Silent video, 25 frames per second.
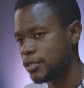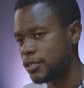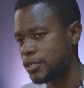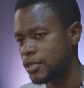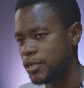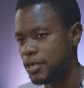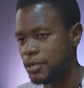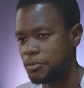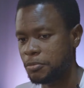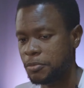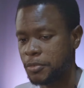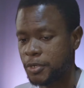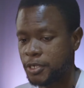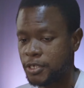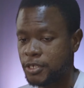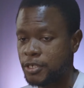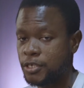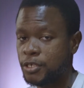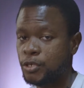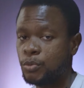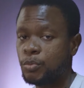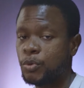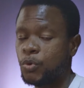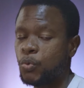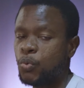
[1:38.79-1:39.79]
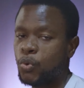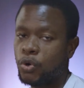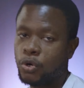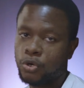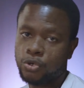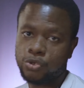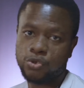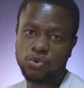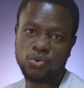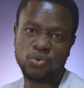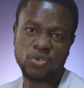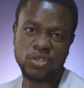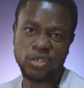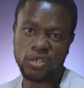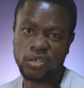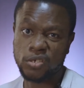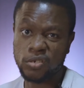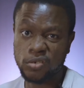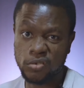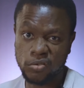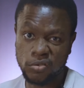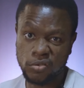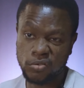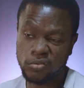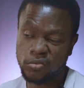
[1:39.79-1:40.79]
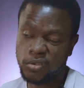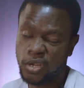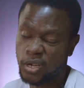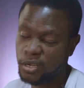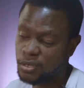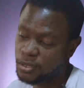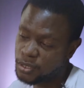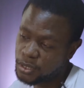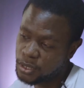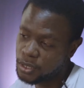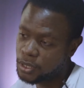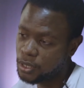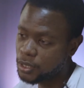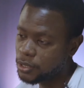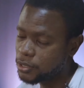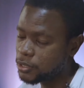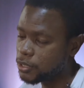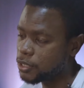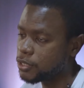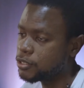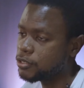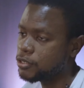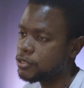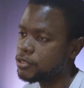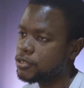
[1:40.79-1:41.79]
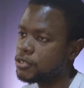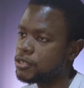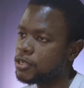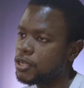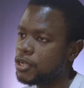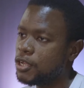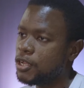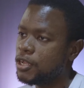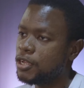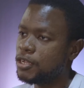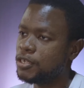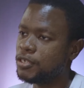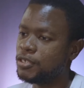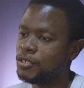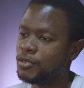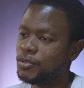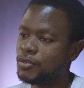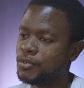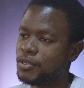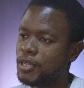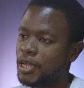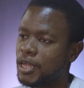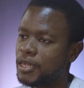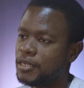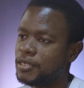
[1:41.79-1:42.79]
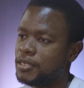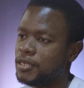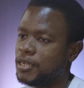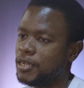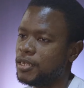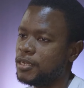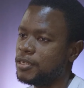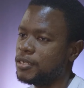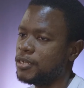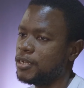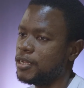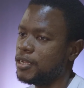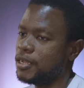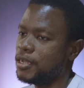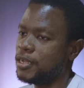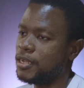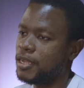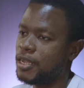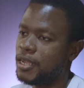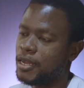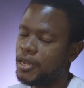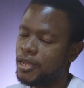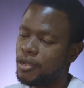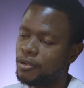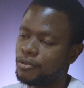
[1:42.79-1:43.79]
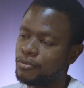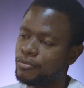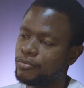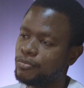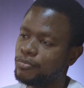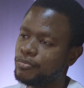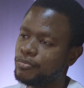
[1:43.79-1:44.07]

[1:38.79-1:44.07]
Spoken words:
there may still be 1 or 2 things to do, and just do that, then head out.